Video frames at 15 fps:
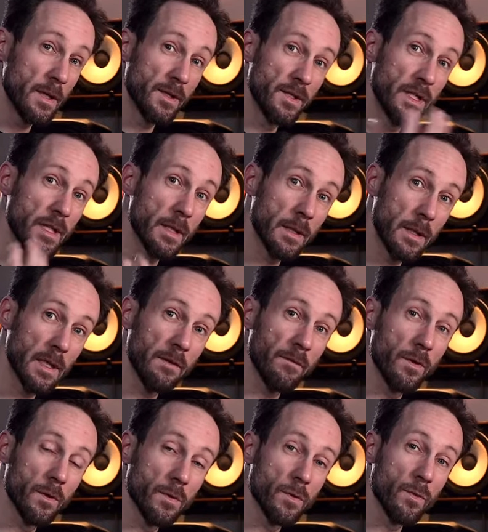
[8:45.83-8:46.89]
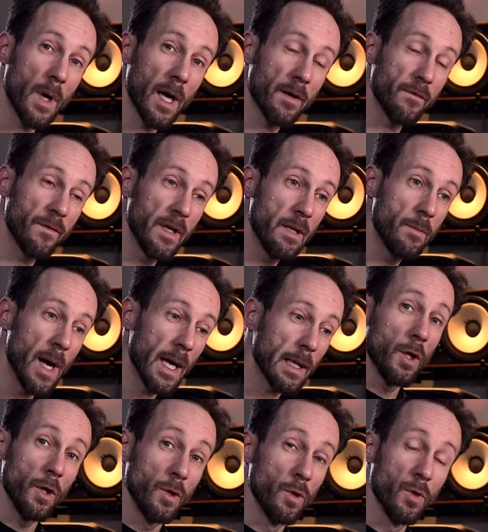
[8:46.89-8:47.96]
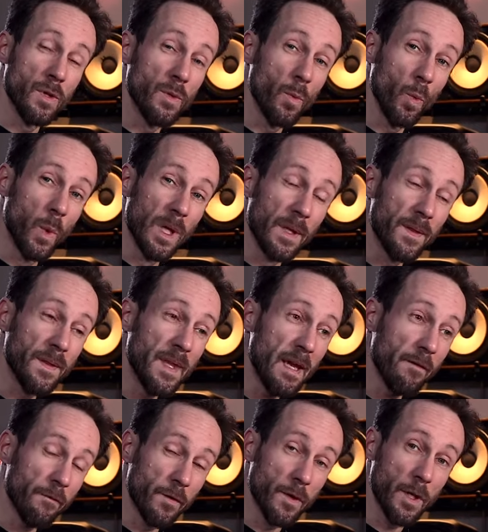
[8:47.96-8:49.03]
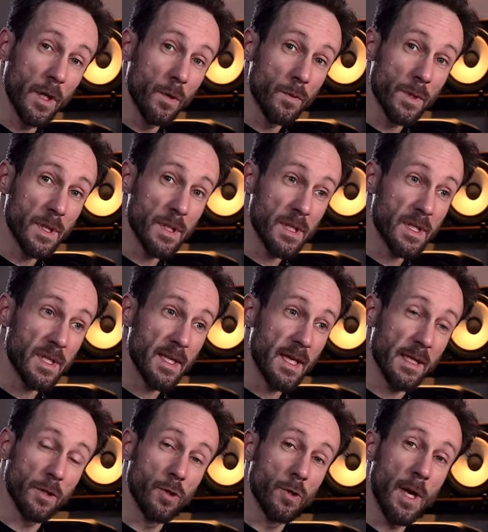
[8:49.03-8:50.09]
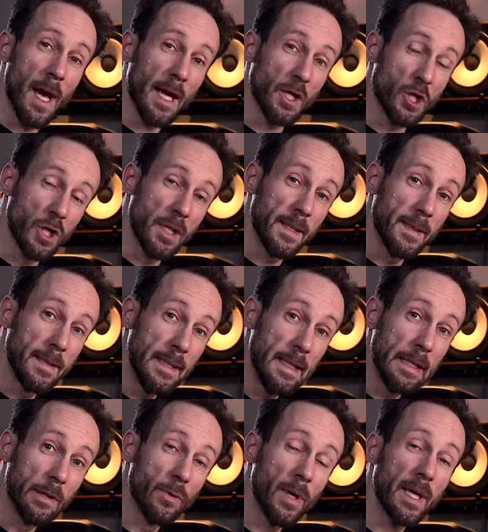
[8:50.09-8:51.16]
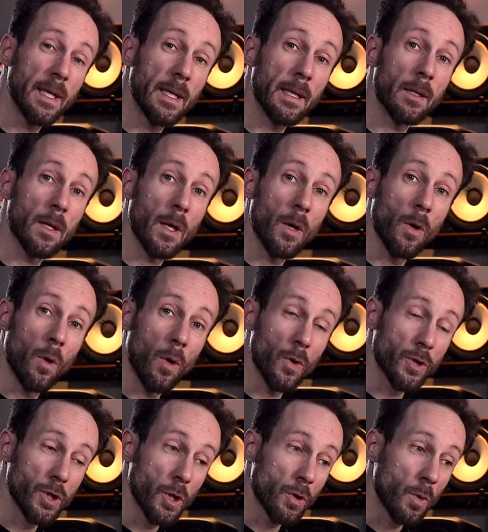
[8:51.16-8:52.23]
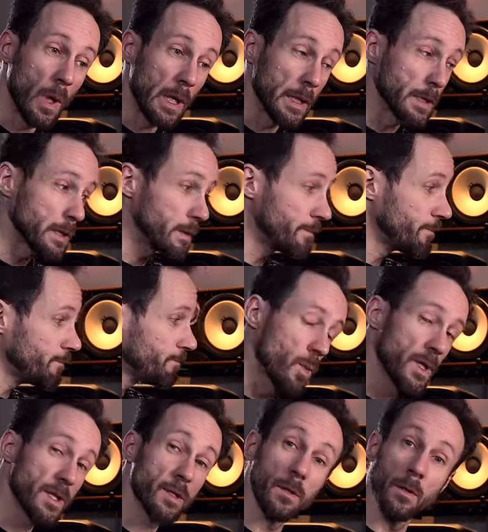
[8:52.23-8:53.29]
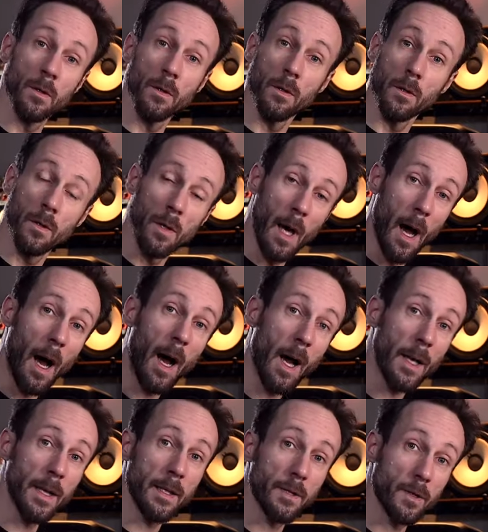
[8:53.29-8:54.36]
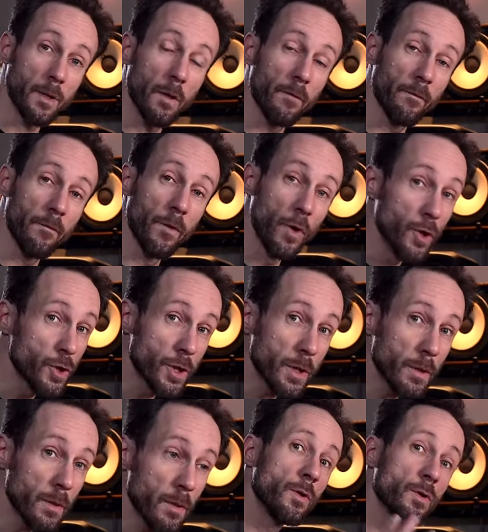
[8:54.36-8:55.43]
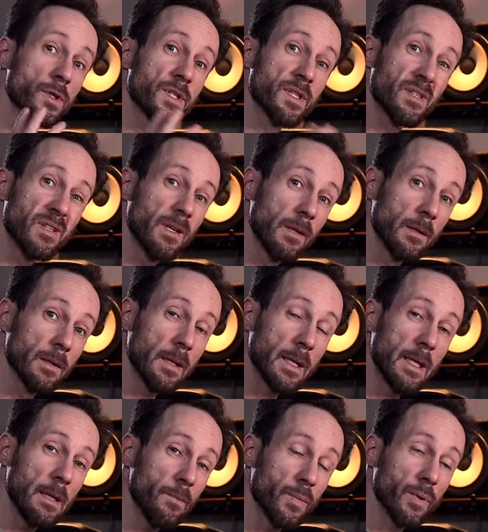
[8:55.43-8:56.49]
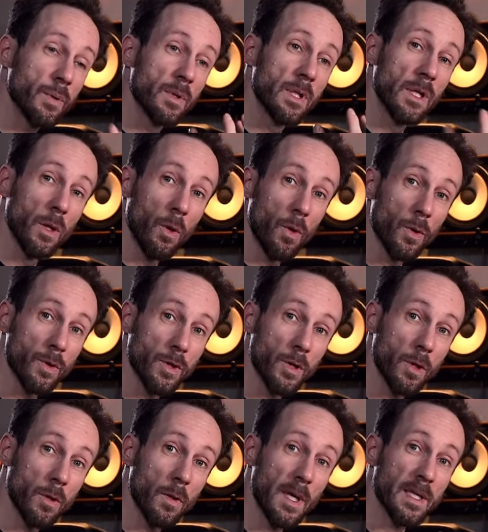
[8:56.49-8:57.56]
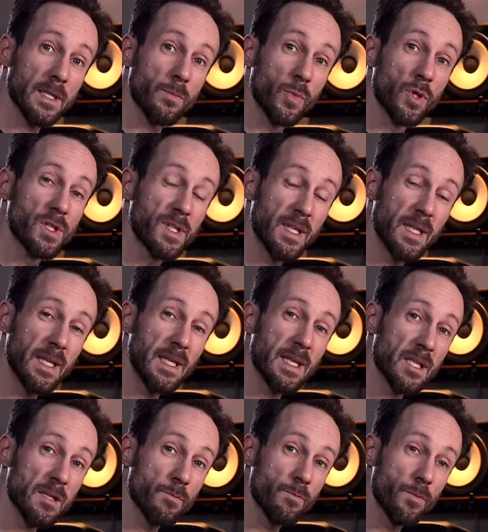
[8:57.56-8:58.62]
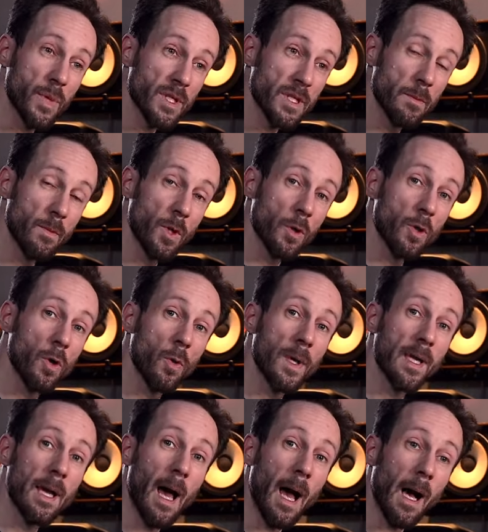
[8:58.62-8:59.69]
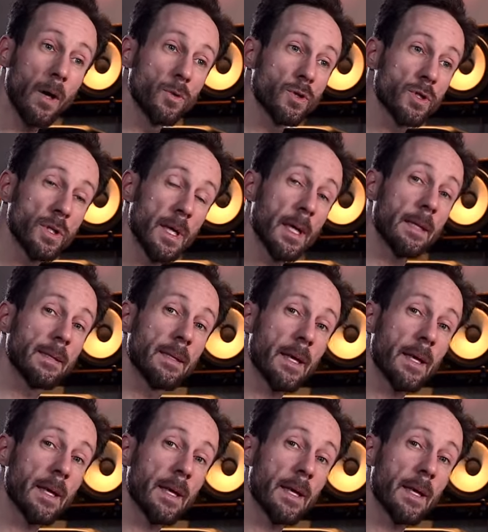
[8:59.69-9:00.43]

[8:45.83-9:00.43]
didn't give you the right feedback, you will never notice that you're actually degrading audio quality. With high-end conversion, you still keep the audio as pristine as possible going out and